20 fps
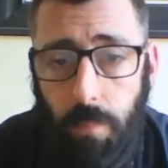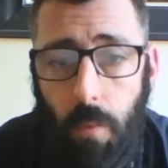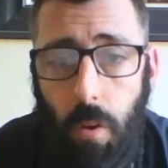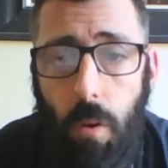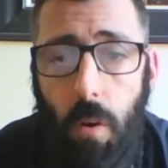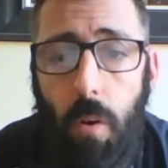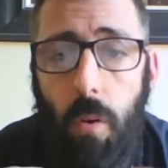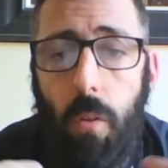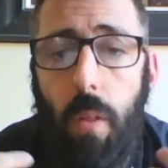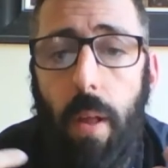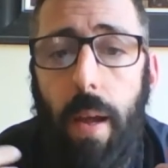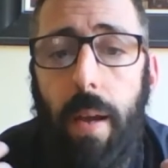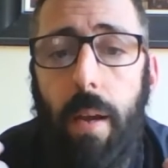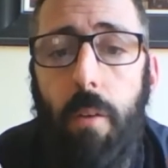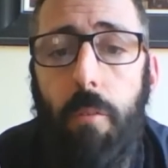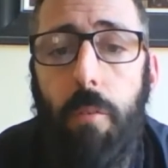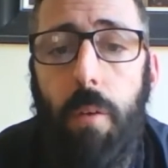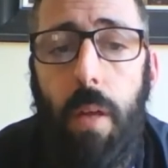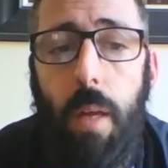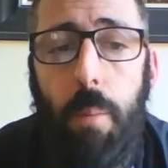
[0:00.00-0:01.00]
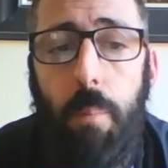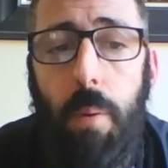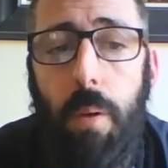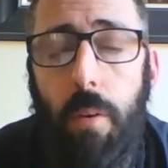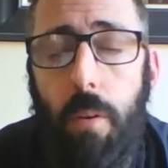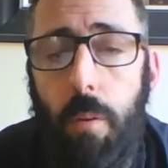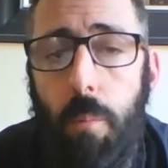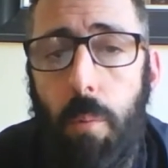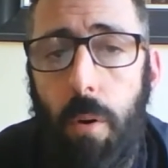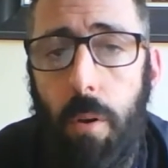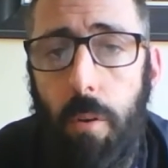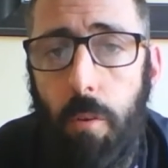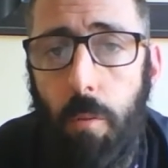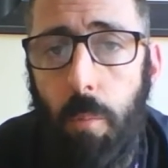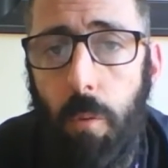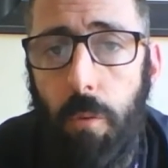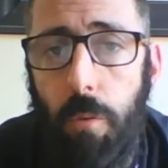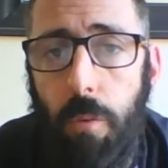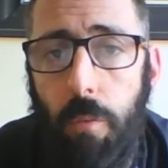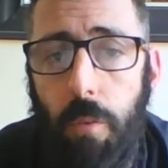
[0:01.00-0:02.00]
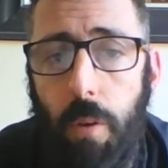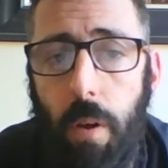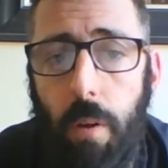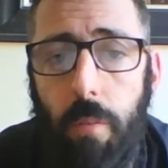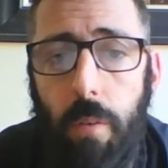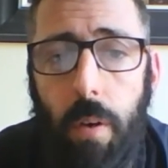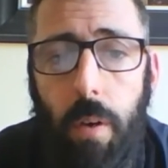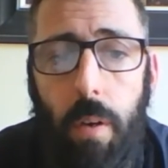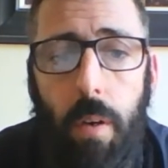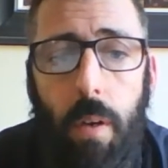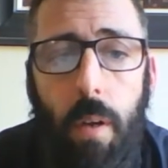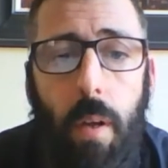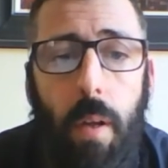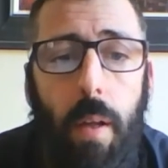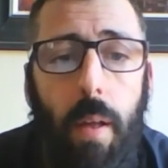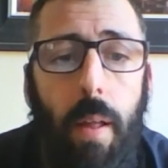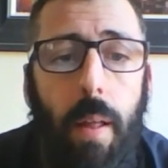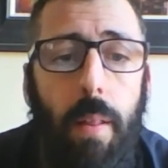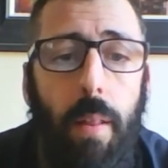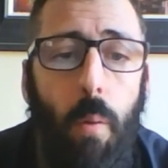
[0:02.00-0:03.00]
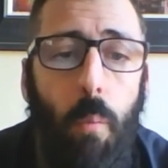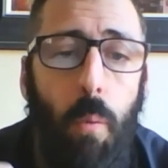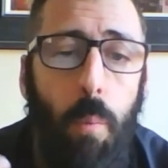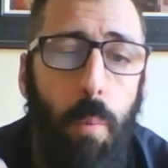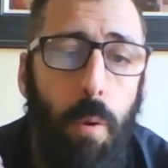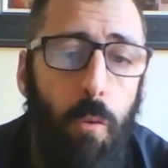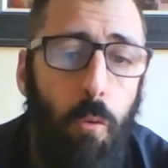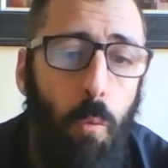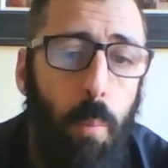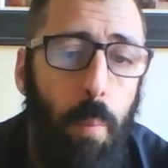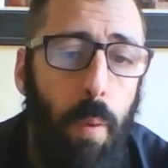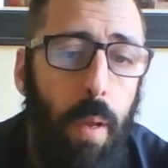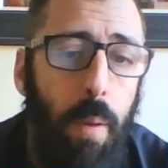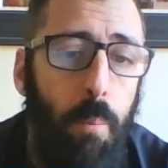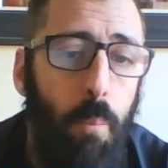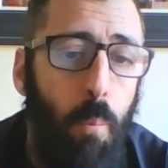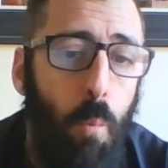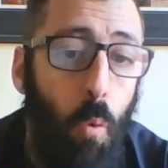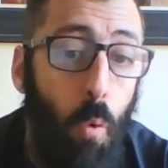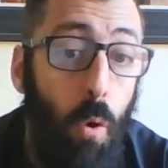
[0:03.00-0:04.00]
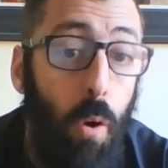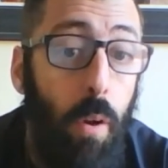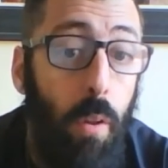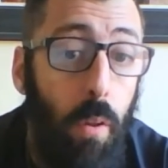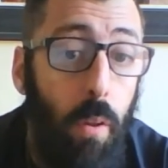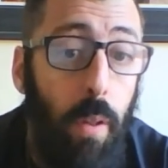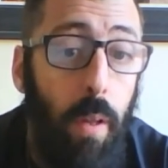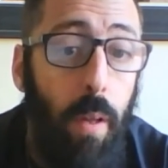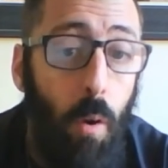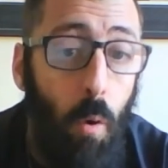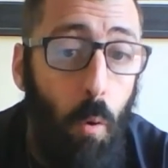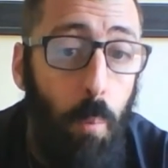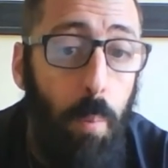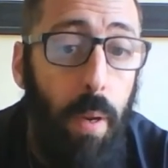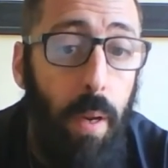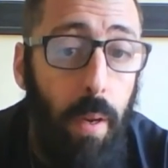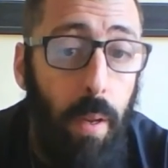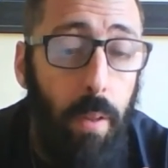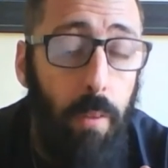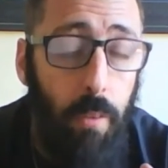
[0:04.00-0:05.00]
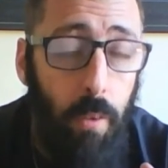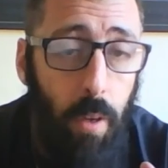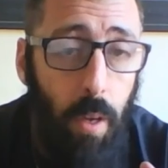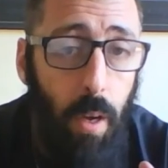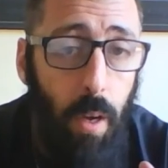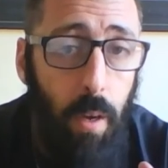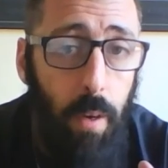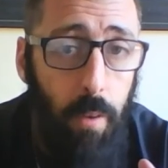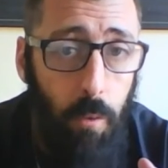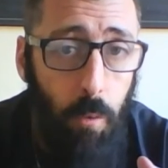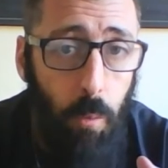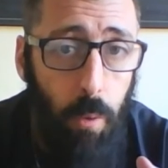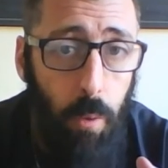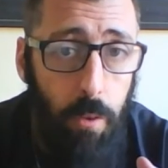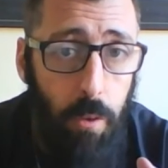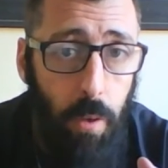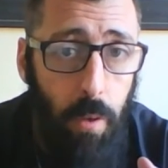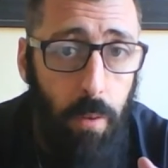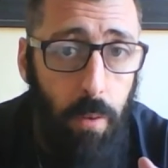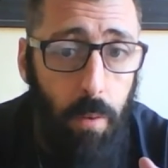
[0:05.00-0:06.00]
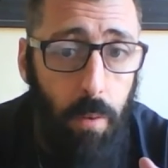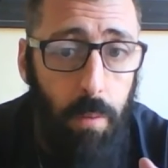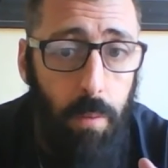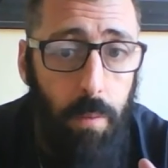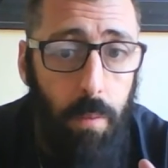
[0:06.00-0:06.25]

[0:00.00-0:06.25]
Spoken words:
Could our lack of keeping to the principles of covenant, that we must remain morally obedient to God and to each other,